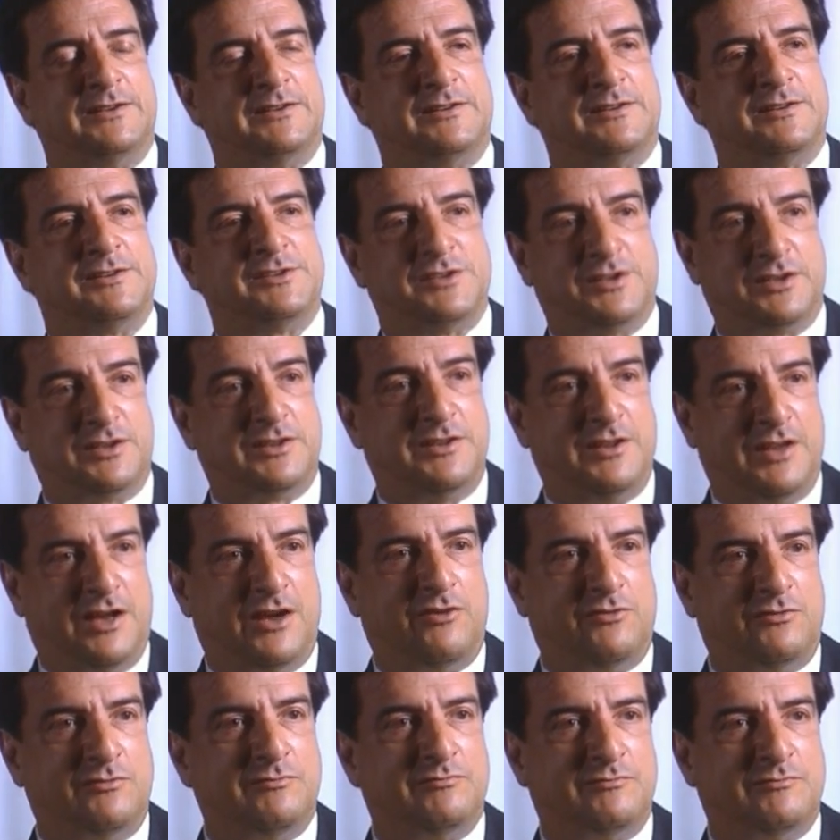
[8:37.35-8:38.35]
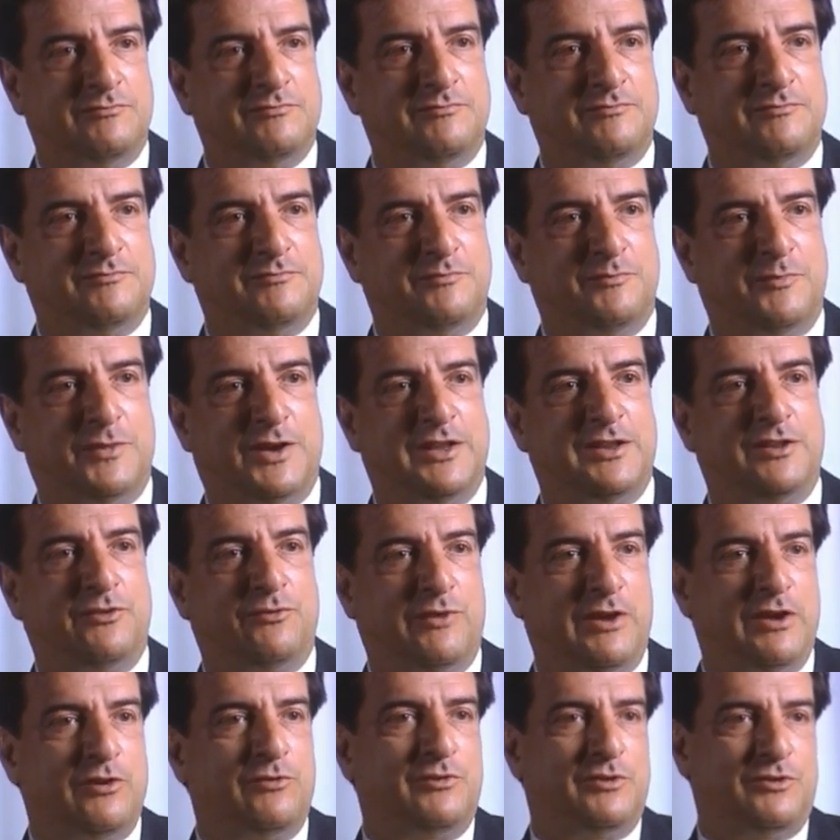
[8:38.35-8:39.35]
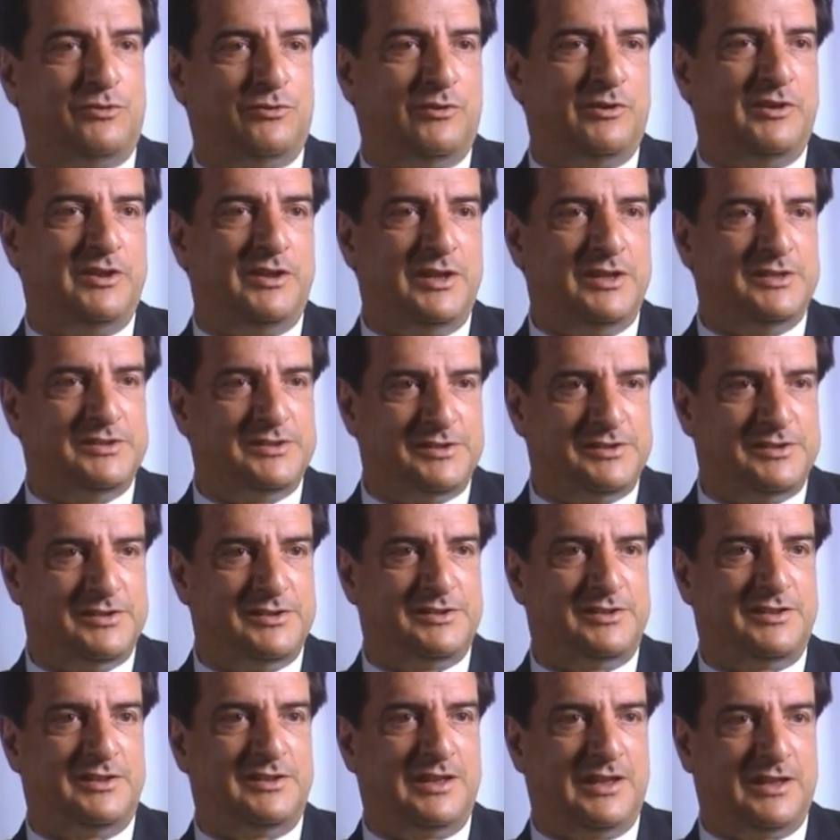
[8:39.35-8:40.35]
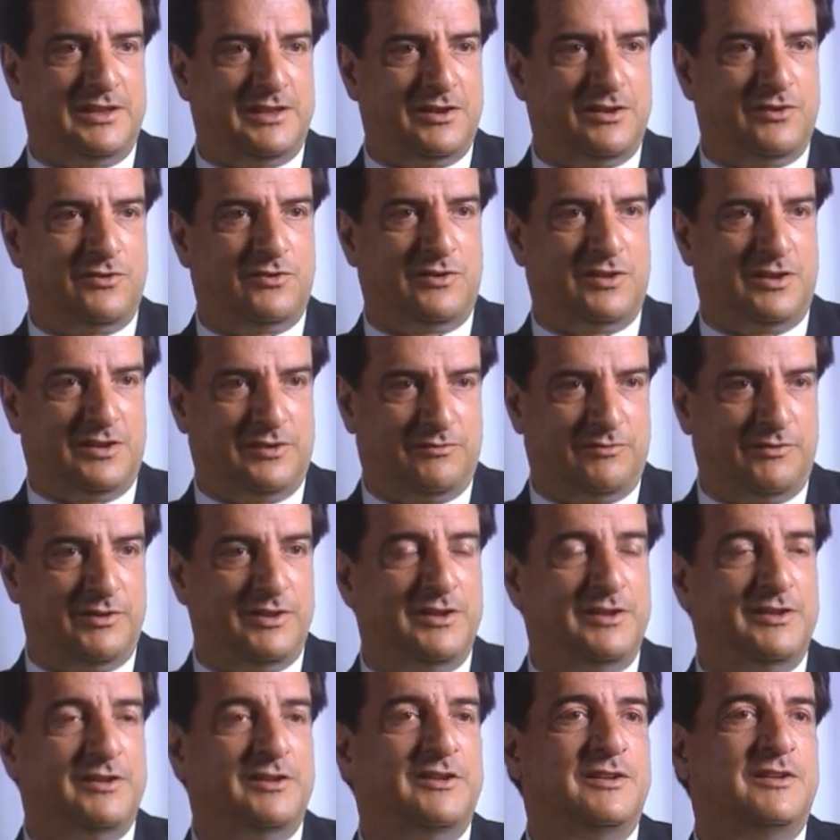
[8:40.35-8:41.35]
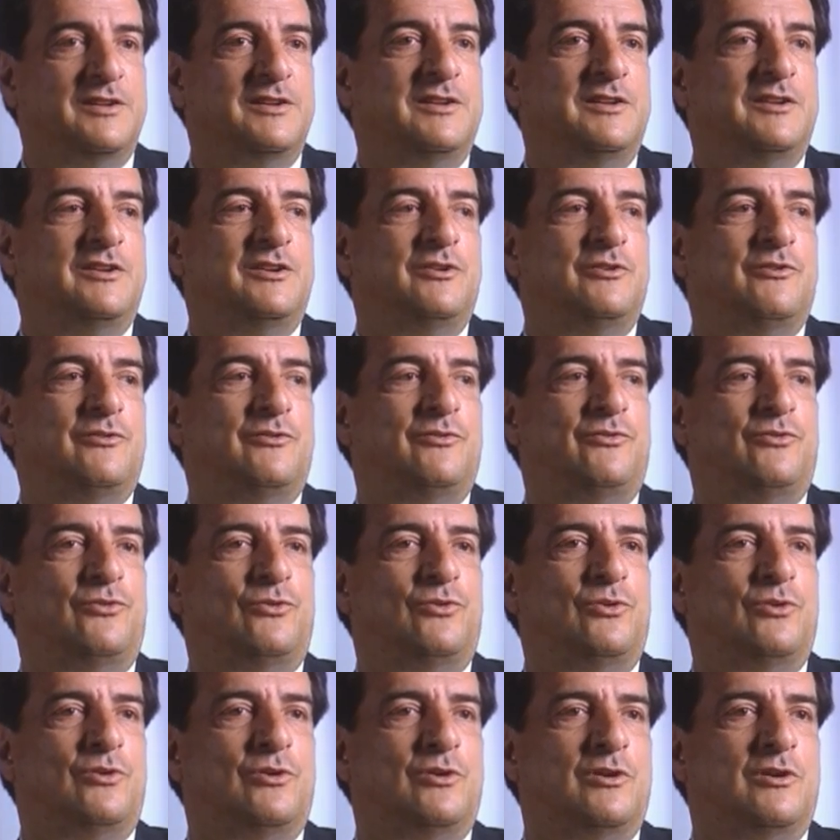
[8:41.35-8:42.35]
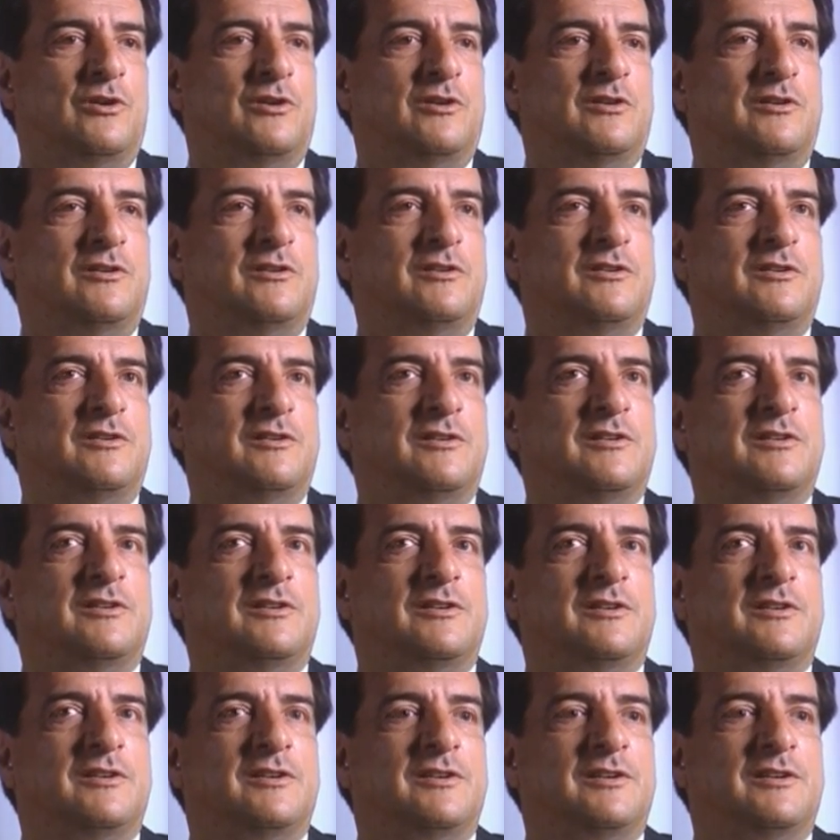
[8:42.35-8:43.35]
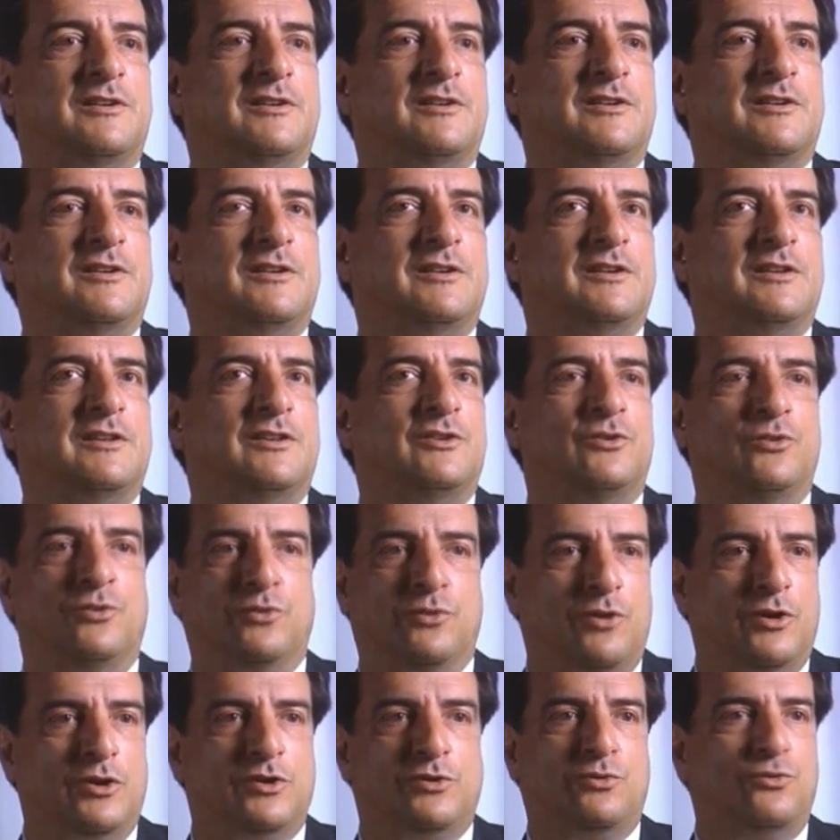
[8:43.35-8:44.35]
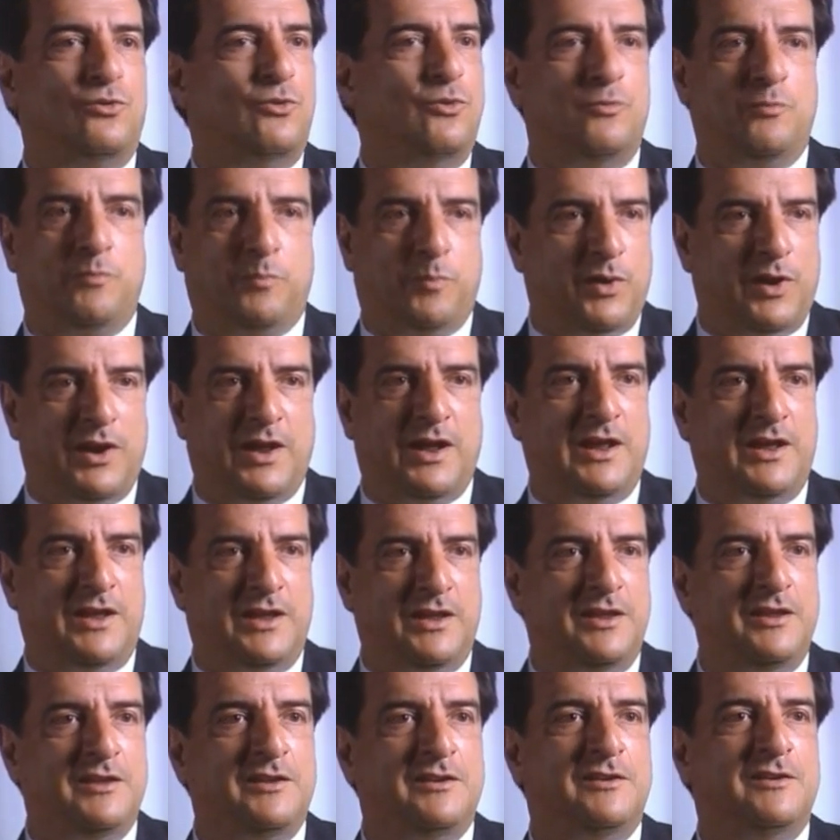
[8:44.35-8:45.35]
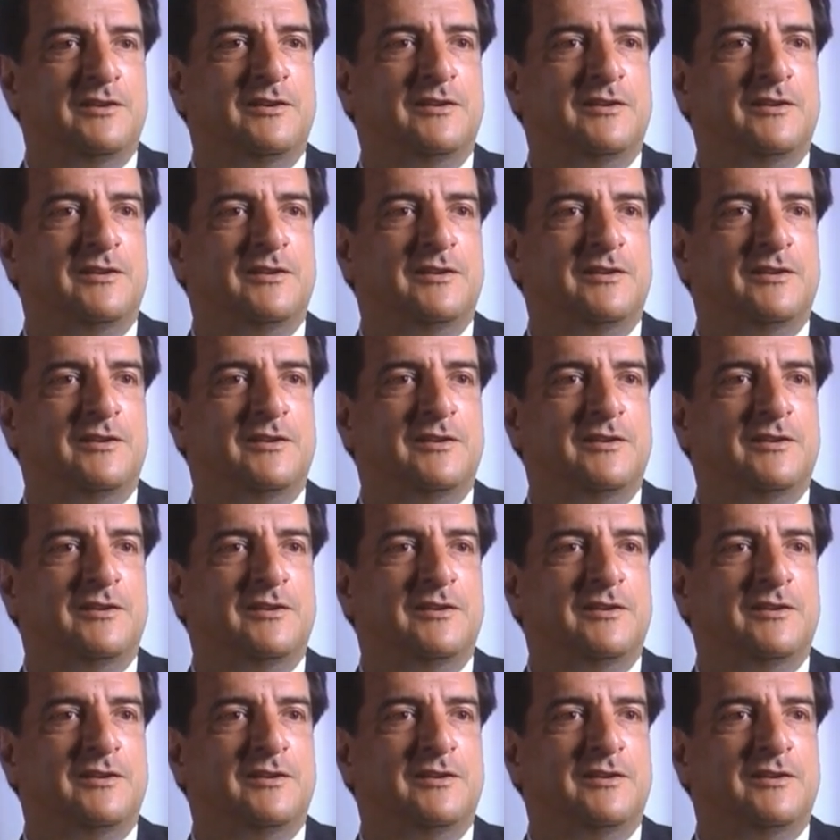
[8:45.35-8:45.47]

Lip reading: shut down by the regulatory agencies in that country for not complying